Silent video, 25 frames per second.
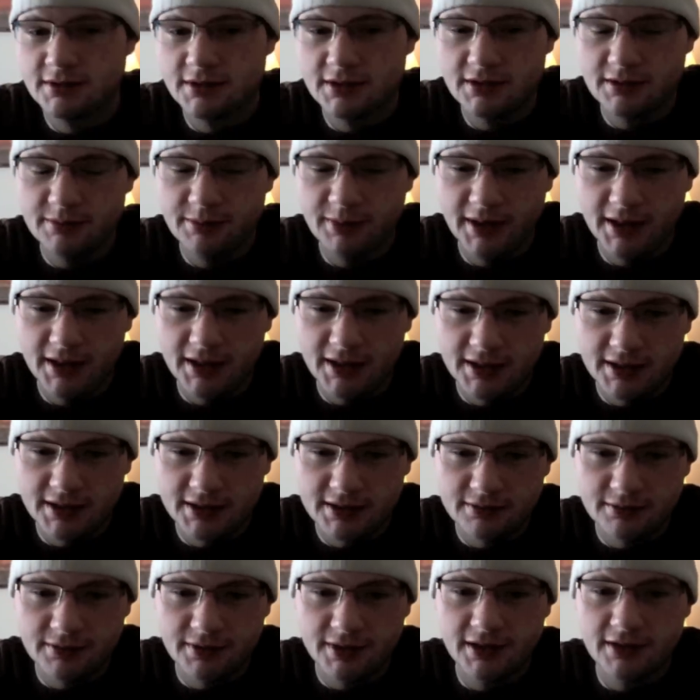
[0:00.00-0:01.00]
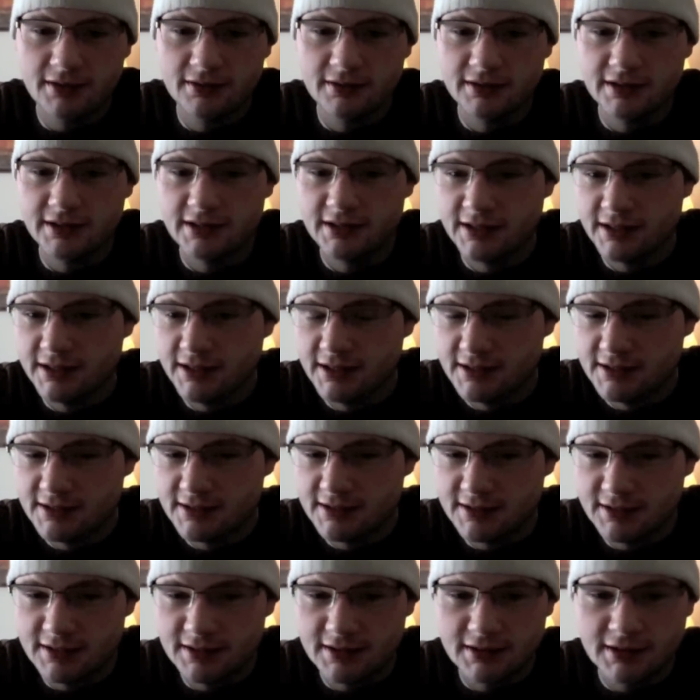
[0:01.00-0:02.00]
the pond with the
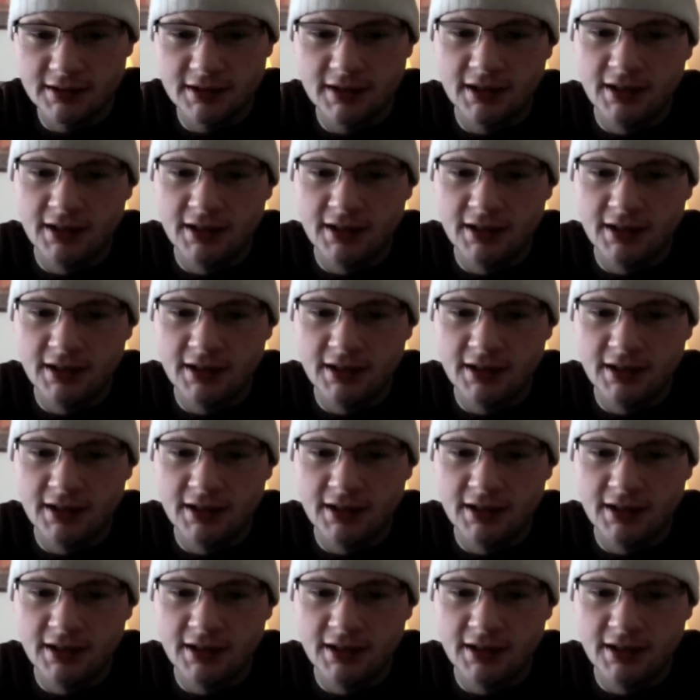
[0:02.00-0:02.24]
lilies, and